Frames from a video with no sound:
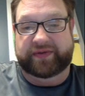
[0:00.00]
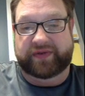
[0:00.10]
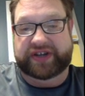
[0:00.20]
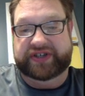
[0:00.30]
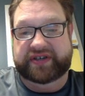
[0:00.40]
the
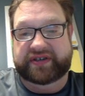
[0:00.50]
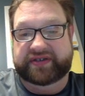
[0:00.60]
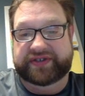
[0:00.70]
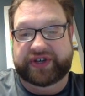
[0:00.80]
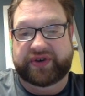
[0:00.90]

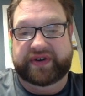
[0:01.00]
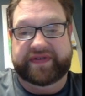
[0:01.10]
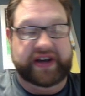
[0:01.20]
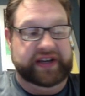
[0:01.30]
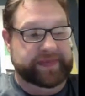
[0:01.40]
Russian zone
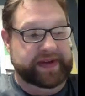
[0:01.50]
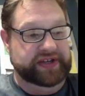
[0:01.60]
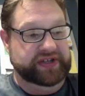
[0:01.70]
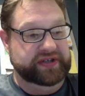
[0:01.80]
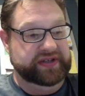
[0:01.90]
of
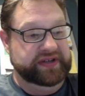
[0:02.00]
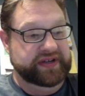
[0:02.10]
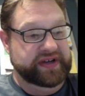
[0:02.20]
occupation.